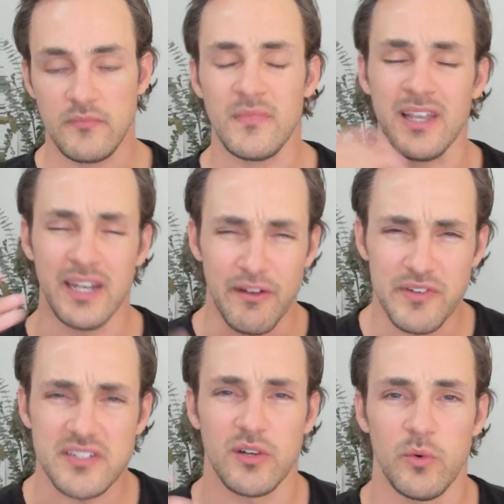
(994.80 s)
And every
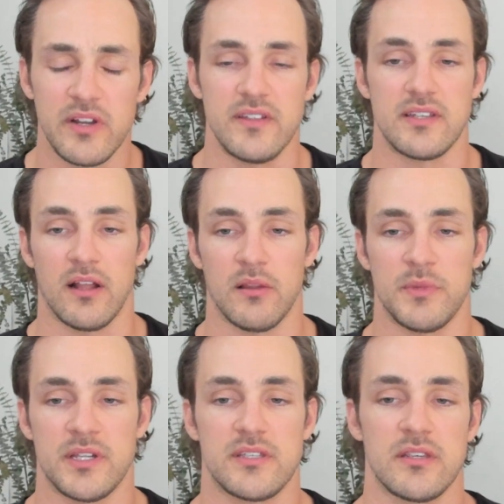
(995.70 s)
single one of these
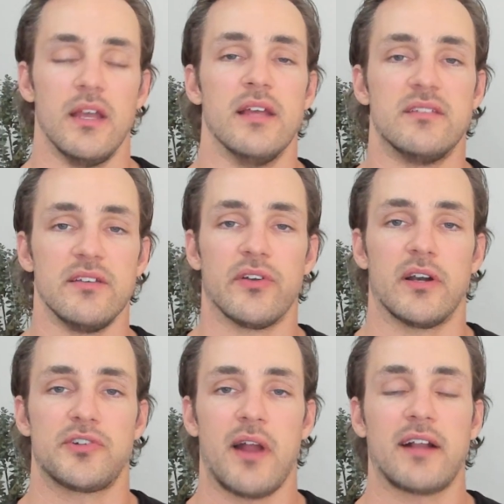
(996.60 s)
elements is either
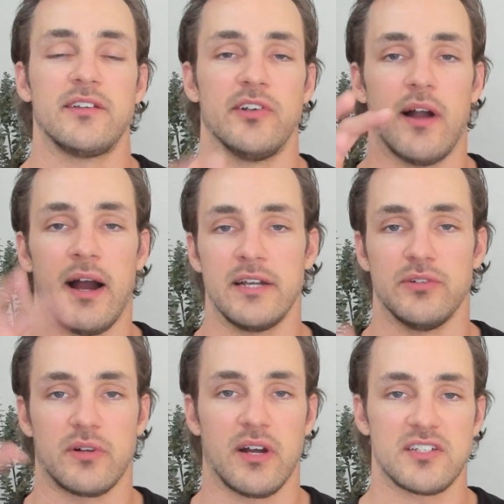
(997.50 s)
attracting your ideal
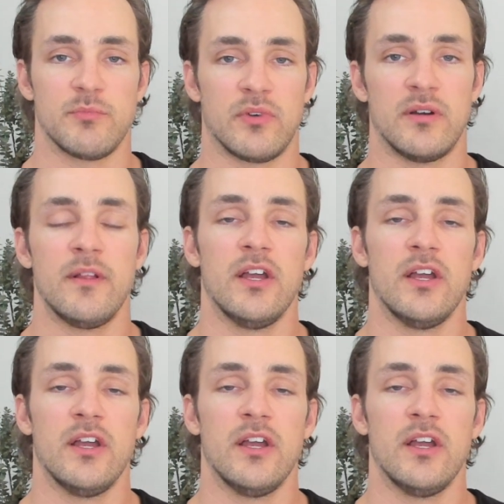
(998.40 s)
customer,